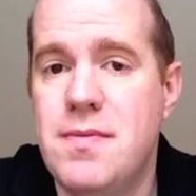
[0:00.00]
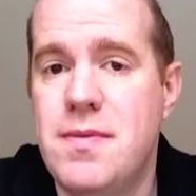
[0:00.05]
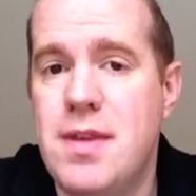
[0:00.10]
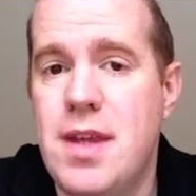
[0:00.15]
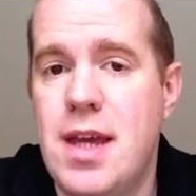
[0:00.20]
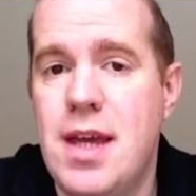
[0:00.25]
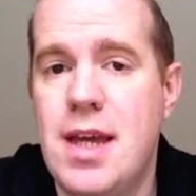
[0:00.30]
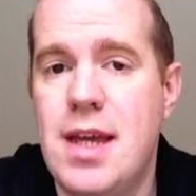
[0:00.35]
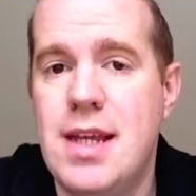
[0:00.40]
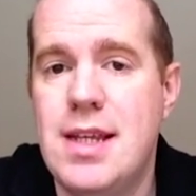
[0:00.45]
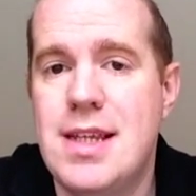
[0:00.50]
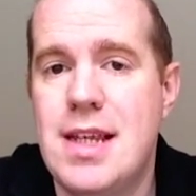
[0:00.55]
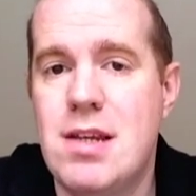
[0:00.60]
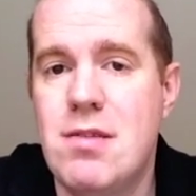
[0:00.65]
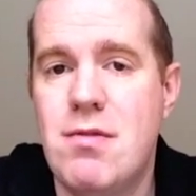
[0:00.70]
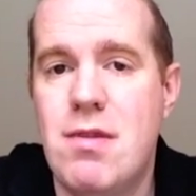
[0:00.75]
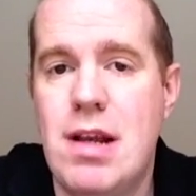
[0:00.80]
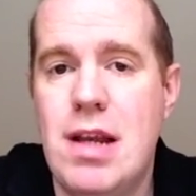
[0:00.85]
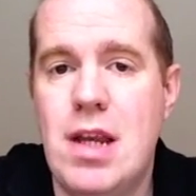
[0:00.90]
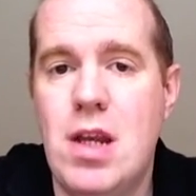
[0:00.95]
They didn't
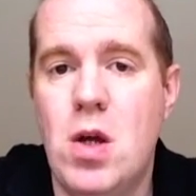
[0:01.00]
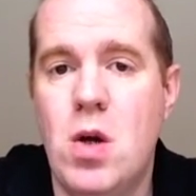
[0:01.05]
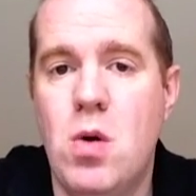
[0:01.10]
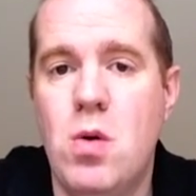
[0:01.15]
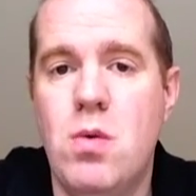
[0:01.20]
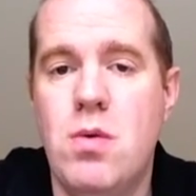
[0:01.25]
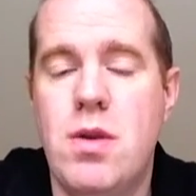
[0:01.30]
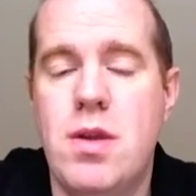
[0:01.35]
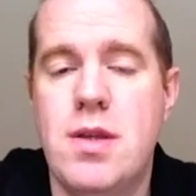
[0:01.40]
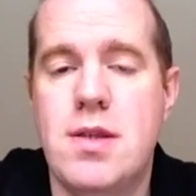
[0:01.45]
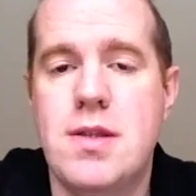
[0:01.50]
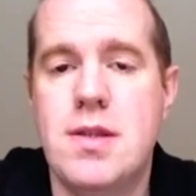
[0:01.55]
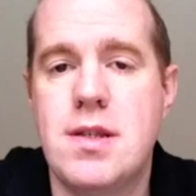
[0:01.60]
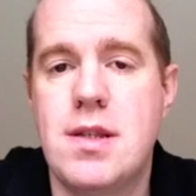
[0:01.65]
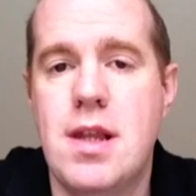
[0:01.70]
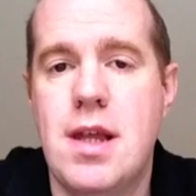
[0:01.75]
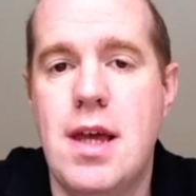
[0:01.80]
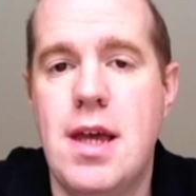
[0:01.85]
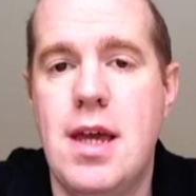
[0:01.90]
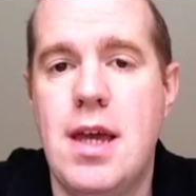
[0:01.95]
really know this.
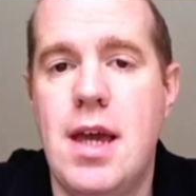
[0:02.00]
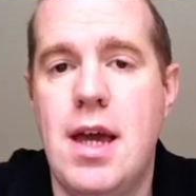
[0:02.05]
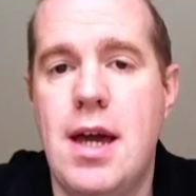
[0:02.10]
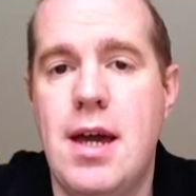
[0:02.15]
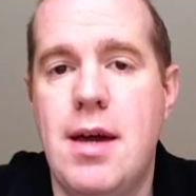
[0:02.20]
They